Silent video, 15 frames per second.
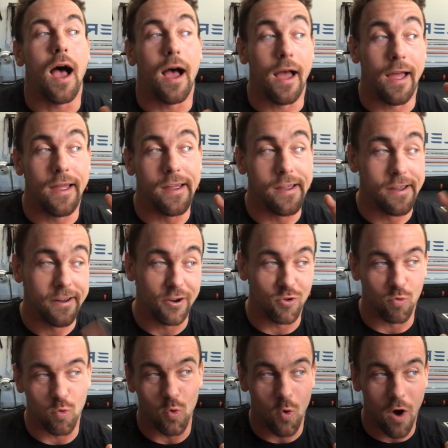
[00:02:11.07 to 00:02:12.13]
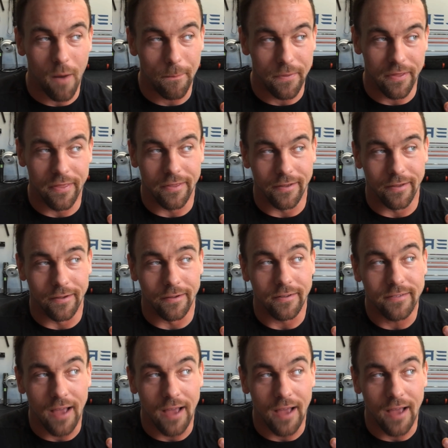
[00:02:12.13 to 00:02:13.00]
I grew up in the